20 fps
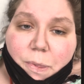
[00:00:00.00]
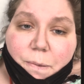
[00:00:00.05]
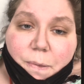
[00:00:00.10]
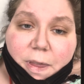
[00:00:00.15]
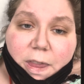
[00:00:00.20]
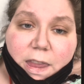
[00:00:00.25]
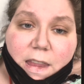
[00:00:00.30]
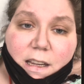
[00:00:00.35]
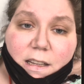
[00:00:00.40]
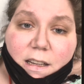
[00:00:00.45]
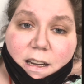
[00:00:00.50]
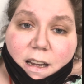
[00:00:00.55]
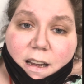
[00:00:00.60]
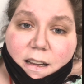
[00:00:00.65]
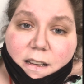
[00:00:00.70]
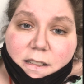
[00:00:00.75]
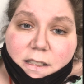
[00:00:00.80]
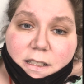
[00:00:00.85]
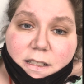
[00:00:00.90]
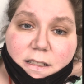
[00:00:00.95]
The
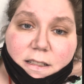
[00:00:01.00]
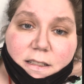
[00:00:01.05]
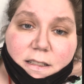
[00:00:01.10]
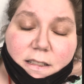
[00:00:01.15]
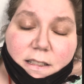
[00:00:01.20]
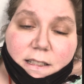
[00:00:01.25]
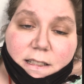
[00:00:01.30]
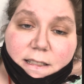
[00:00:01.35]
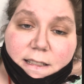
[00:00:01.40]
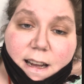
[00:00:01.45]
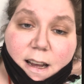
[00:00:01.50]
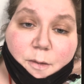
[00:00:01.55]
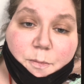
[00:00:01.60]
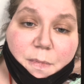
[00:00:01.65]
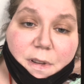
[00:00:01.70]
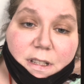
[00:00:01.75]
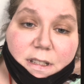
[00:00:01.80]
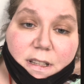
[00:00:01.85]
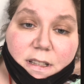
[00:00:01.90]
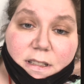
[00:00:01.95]
next step
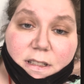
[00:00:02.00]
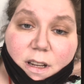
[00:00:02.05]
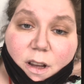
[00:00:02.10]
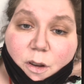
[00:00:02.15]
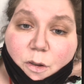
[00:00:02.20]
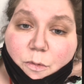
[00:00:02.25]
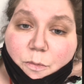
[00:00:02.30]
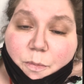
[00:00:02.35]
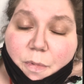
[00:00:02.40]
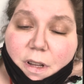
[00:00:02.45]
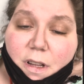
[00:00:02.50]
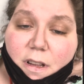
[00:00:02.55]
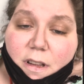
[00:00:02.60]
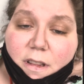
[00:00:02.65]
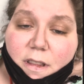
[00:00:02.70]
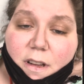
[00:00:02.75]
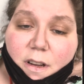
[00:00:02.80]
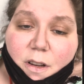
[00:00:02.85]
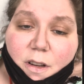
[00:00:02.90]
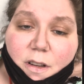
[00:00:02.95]
is a scope.
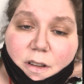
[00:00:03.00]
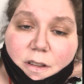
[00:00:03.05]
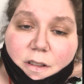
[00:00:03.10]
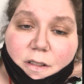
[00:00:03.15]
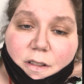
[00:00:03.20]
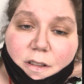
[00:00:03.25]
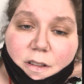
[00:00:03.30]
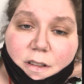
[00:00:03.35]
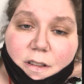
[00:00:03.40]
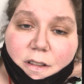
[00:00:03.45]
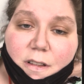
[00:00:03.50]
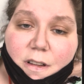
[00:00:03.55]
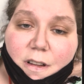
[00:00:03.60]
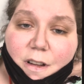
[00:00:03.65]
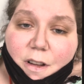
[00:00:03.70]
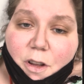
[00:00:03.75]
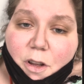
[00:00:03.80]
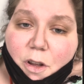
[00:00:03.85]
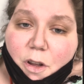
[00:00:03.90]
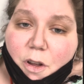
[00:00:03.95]
There
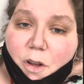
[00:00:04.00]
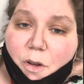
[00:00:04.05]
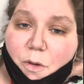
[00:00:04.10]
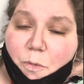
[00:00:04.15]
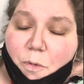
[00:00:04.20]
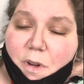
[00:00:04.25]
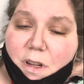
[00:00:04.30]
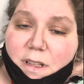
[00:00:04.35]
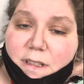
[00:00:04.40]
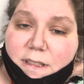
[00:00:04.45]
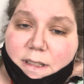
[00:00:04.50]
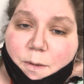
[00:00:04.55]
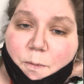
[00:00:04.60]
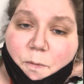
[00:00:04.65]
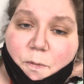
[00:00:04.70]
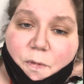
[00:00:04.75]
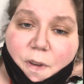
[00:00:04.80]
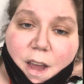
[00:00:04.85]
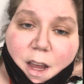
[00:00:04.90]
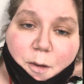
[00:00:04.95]
was some
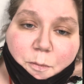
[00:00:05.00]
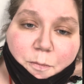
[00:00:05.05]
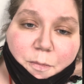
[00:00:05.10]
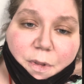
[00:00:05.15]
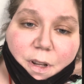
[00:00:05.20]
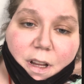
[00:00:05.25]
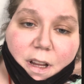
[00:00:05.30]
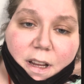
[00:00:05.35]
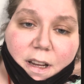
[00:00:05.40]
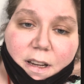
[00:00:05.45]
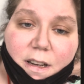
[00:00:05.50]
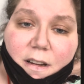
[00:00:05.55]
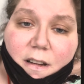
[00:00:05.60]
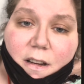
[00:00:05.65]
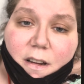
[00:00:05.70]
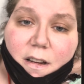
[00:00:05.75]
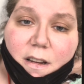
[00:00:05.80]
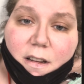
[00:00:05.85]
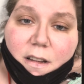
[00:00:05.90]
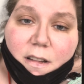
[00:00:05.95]
faint blood
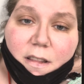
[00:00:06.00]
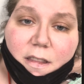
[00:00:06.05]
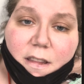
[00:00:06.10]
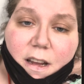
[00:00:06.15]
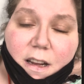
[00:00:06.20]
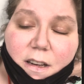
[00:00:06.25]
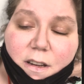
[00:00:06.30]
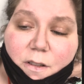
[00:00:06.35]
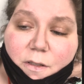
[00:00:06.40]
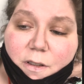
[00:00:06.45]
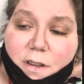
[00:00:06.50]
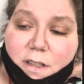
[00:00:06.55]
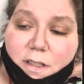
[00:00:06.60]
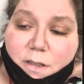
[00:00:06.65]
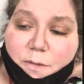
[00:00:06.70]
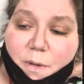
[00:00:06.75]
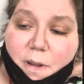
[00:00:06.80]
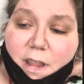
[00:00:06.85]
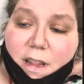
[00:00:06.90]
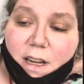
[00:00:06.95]
they noticed
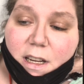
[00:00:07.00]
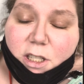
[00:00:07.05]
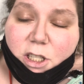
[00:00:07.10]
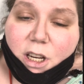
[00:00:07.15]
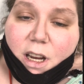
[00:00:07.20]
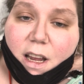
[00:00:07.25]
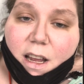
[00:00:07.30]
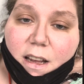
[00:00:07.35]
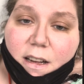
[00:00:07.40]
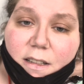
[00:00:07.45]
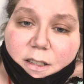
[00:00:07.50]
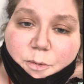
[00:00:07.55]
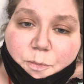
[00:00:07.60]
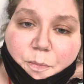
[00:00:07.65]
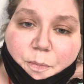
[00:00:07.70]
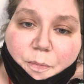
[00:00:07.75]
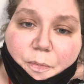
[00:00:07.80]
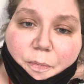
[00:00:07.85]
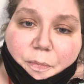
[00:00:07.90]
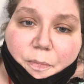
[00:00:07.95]
when they checked,
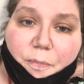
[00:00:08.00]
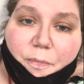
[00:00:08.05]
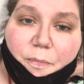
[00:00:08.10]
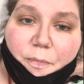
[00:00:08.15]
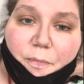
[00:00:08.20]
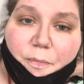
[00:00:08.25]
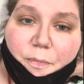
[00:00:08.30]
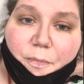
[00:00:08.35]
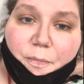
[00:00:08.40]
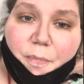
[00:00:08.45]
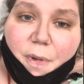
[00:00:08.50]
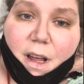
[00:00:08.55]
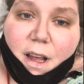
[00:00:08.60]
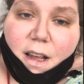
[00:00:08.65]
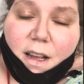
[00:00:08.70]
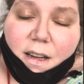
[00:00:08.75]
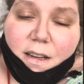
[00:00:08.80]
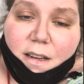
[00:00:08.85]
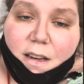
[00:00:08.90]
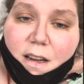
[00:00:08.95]

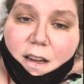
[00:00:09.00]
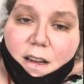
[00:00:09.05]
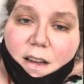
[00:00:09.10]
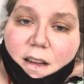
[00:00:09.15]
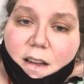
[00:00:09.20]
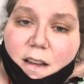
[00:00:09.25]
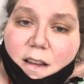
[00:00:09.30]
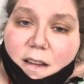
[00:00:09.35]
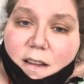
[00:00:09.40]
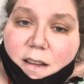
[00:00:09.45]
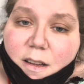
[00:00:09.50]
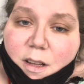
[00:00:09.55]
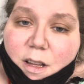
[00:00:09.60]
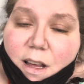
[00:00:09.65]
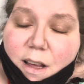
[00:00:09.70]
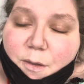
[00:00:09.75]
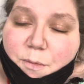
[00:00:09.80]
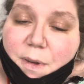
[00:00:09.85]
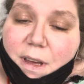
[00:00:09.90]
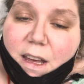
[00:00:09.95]
but
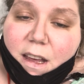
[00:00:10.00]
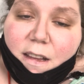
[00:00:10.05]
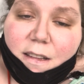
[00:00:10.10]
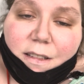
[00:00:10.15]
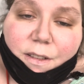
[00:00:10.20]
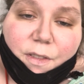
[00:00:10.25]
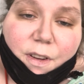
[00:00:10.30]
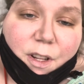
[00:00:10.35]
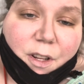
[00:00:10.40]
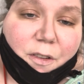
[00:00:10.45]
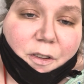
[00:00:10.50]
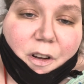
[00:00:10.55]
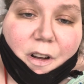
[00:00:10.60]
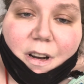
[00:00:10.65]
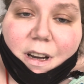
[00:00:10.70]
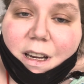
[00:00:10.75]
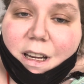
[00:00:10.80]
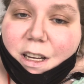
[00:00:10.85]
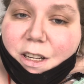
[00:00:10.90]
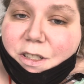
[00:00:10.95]
because of other
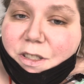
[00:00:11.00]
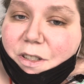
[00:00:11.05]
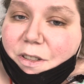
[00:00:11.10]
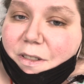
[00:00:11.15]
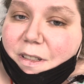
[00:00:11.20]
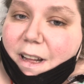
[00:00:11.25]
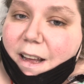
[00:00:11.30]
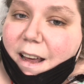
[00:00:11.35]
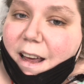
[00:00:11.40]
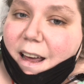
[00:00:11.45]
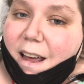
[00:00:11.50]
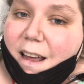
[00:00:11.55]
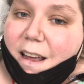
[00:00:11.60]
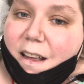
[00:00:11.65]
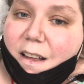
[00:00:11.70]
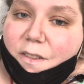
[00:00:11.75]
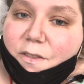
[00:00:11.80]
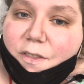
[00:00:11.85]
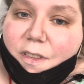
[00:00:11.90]
chronic issues I have,